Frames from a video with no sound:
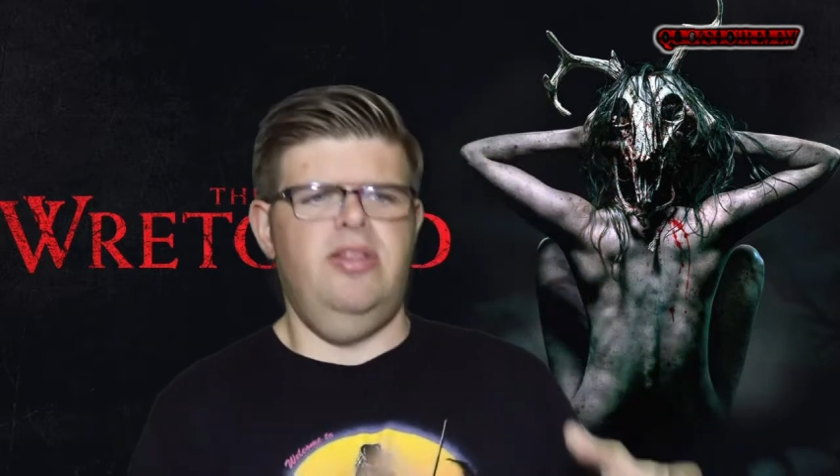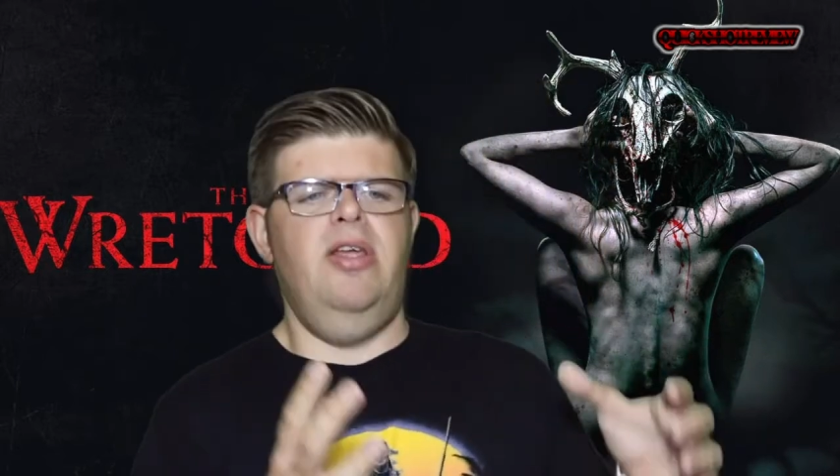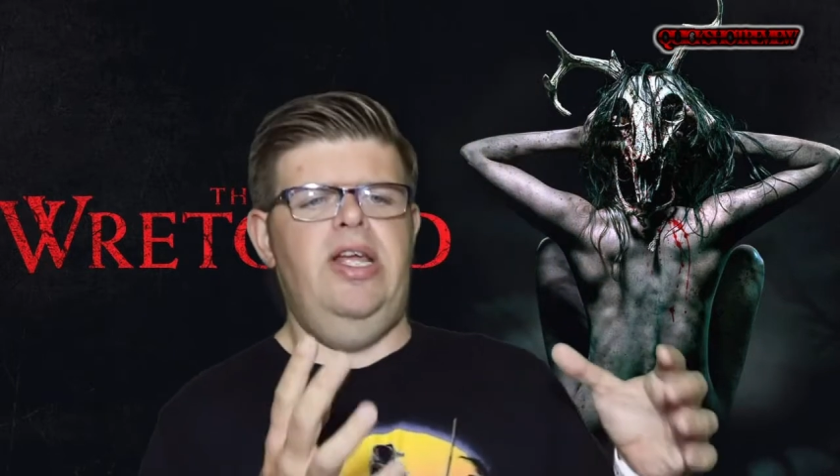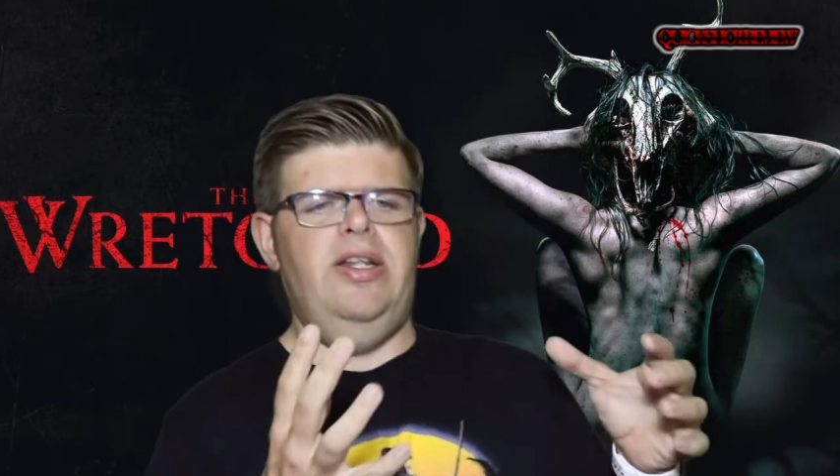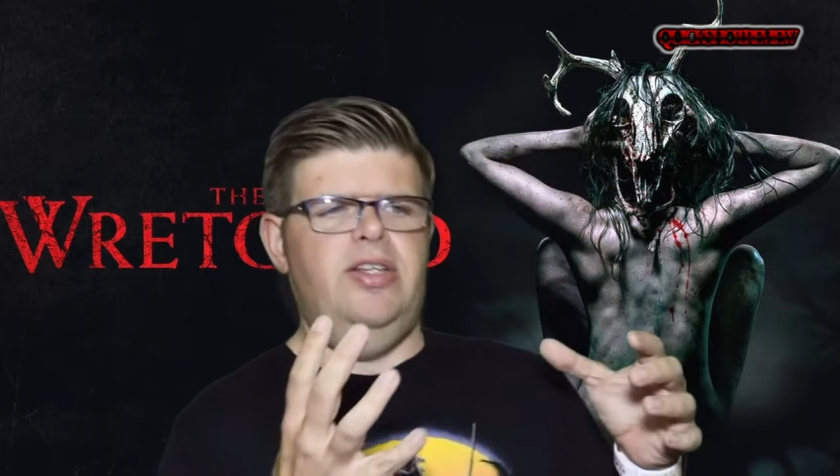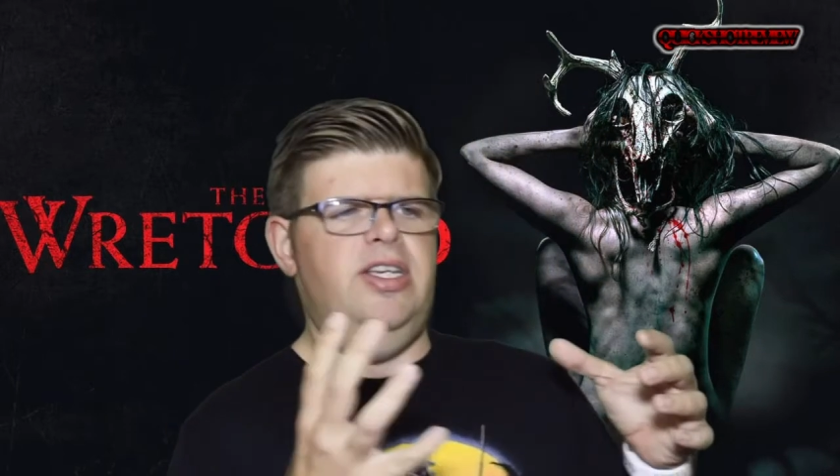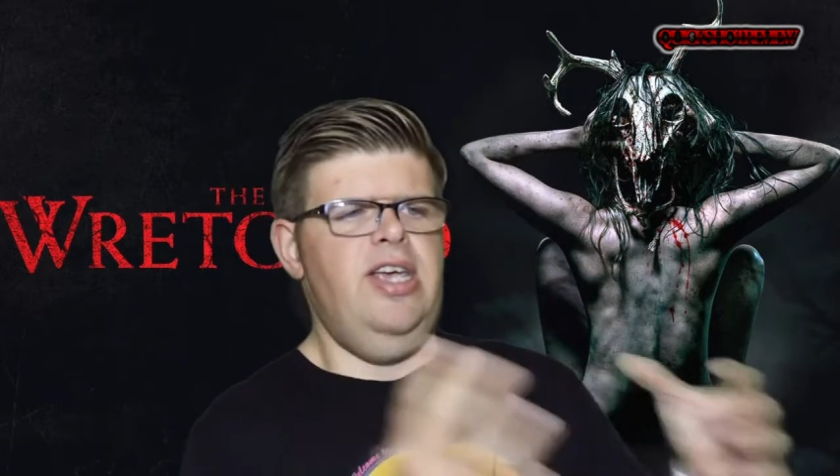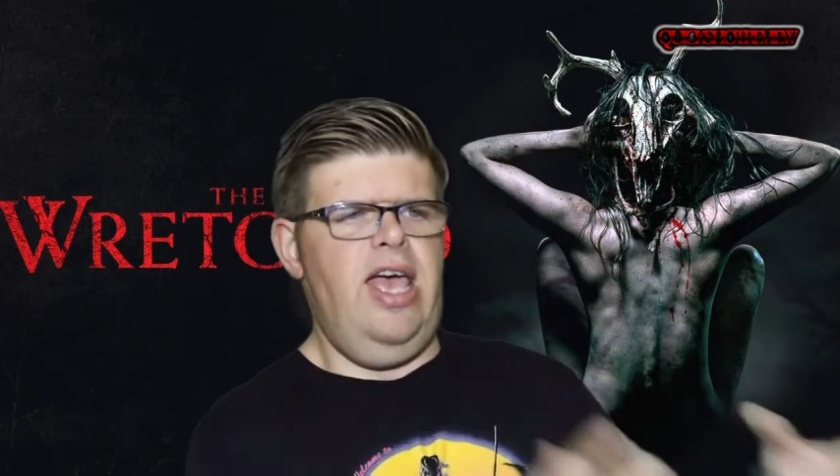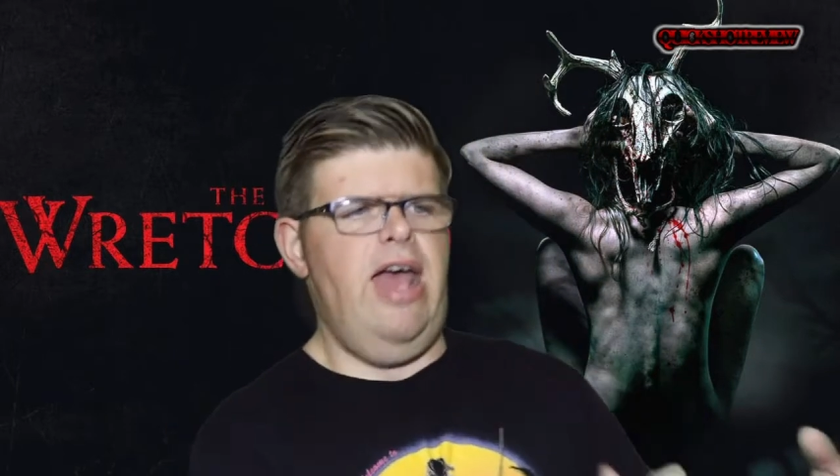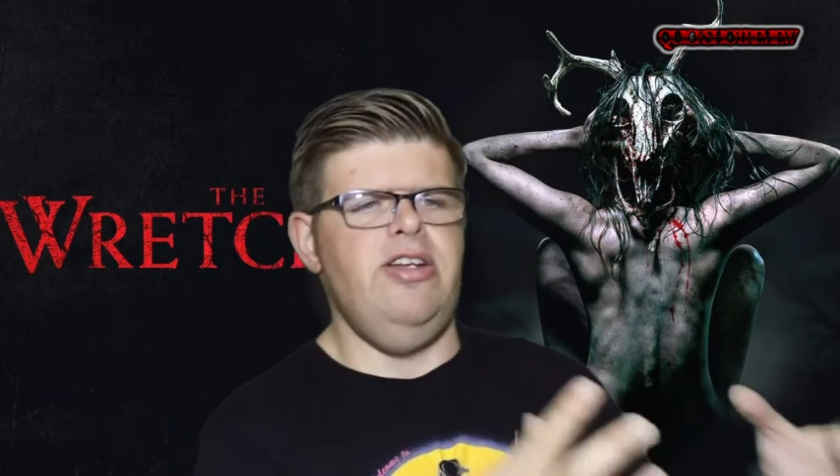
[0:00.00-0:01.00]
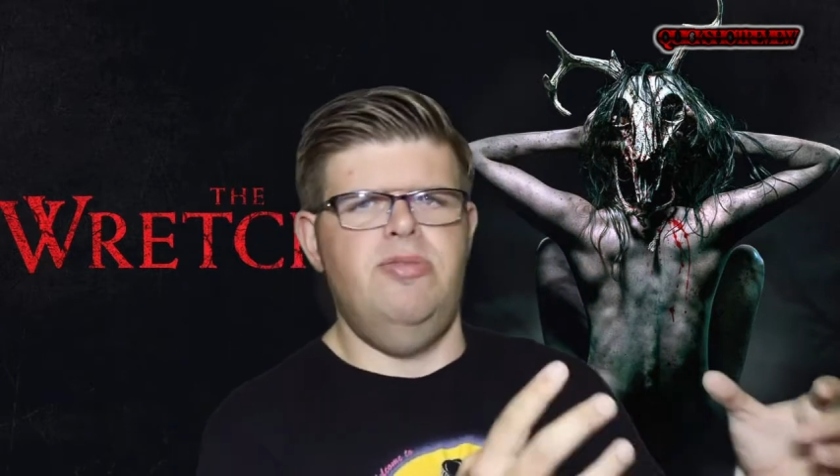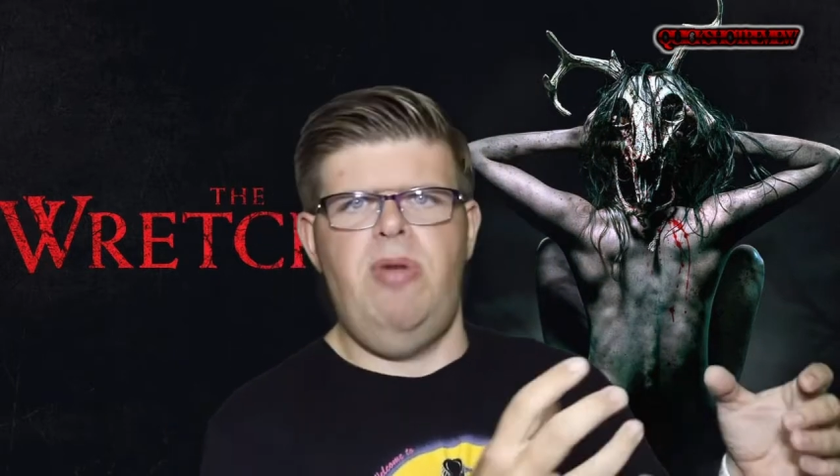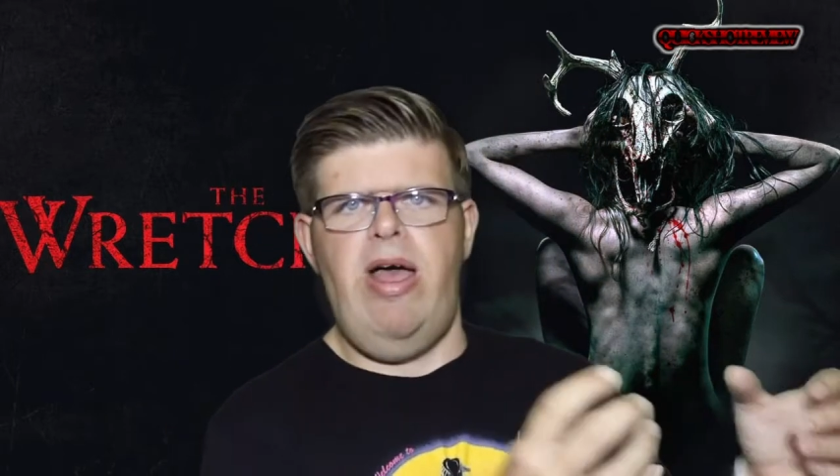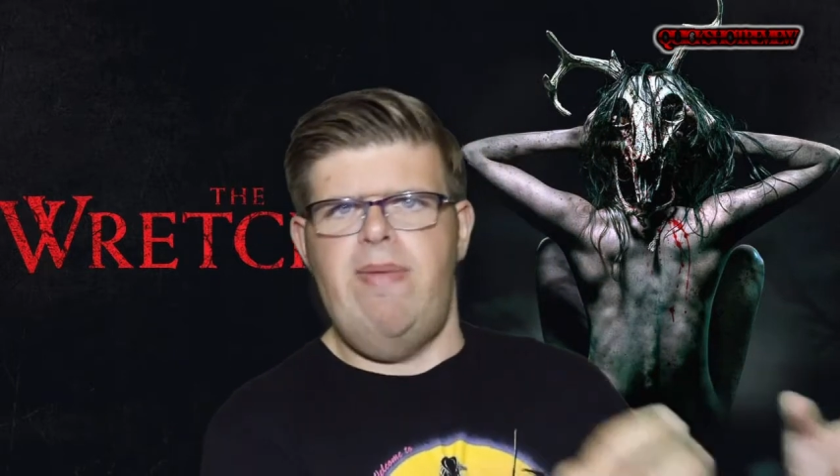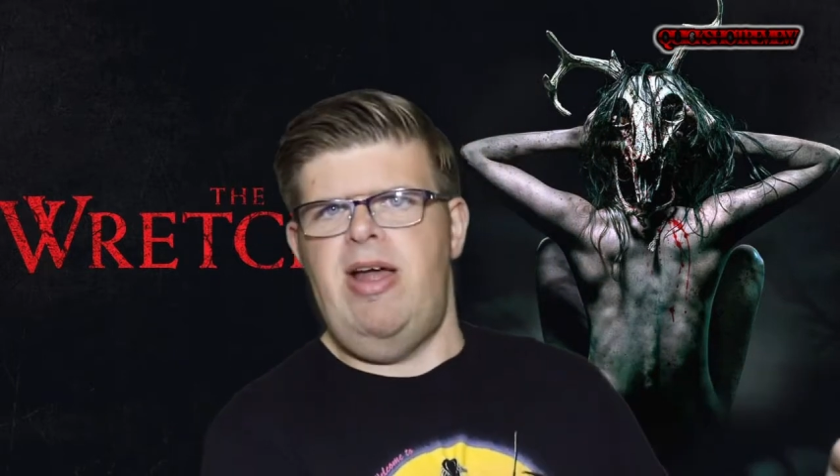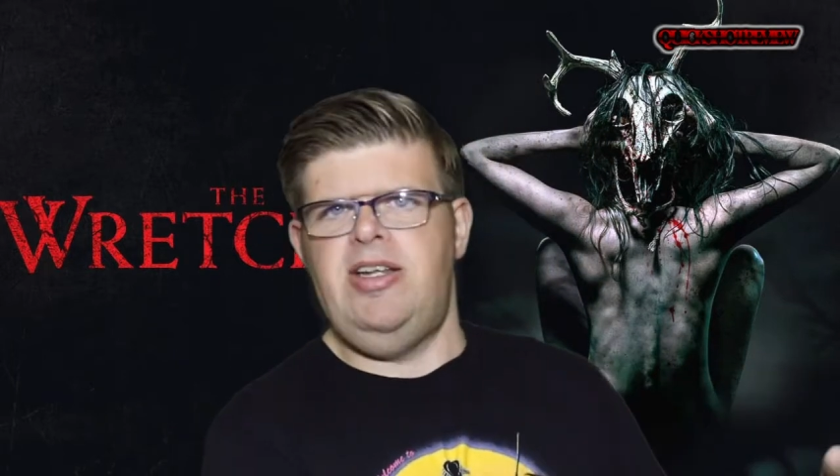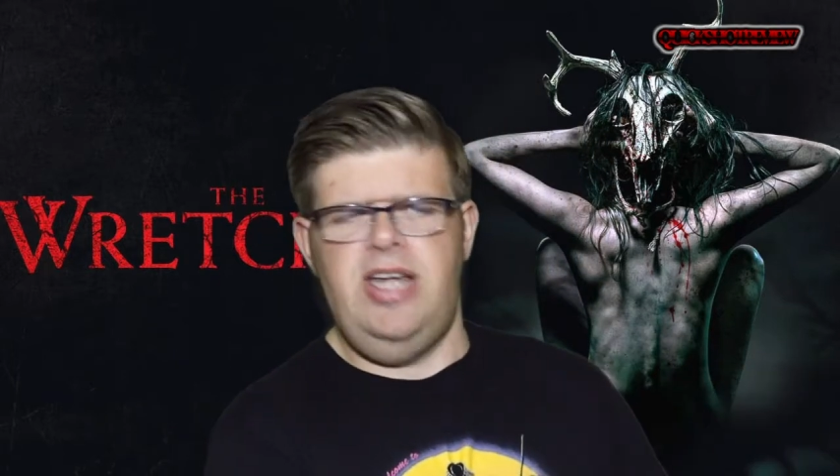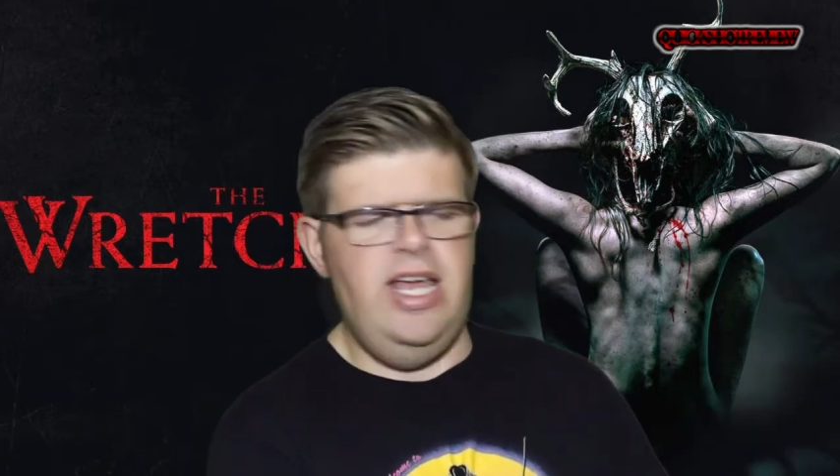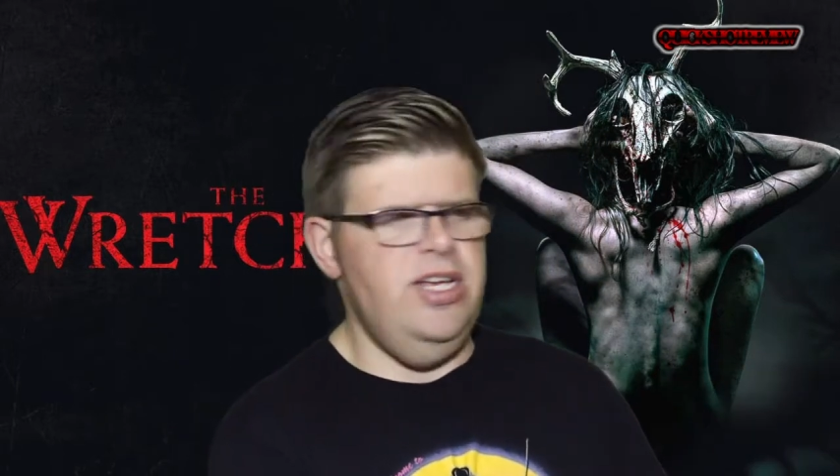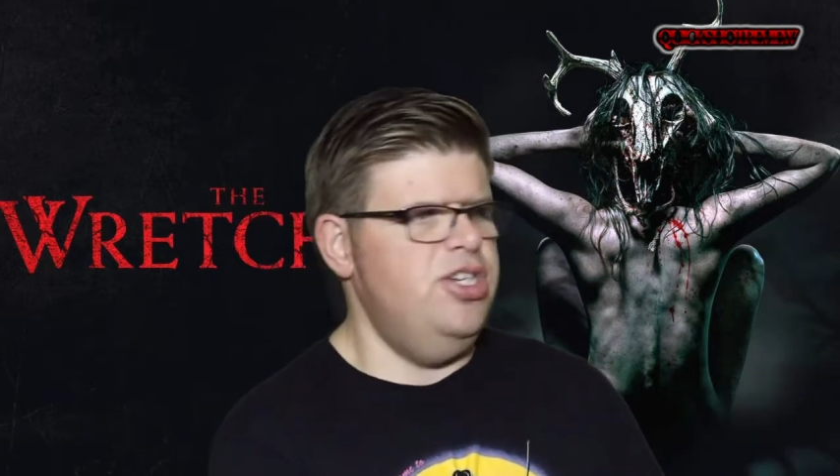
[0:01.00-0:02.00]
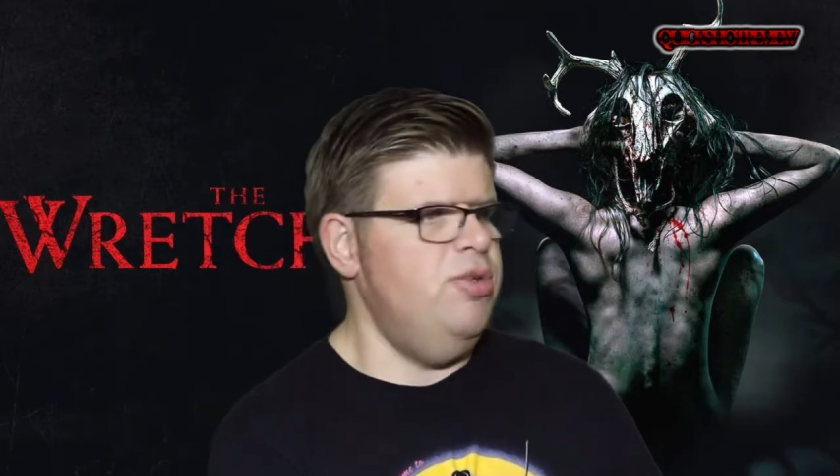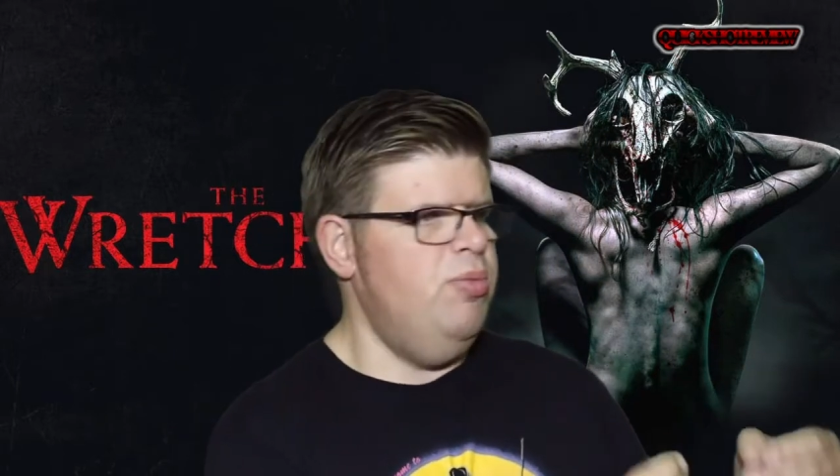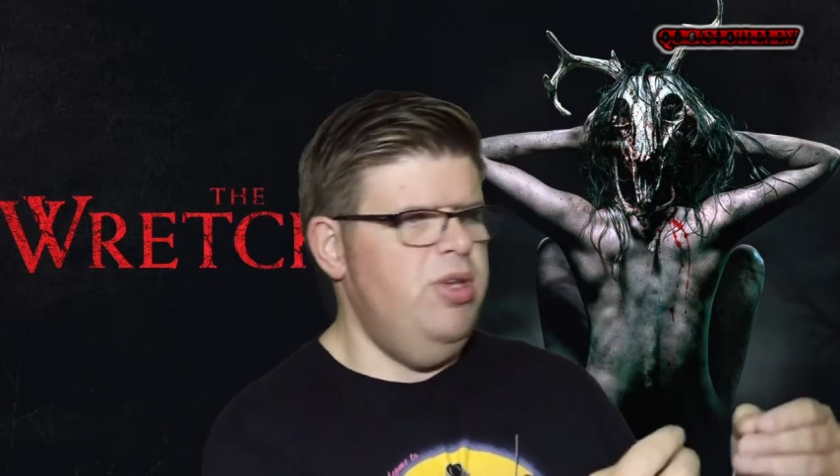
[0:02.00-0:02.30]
that to catch my imagination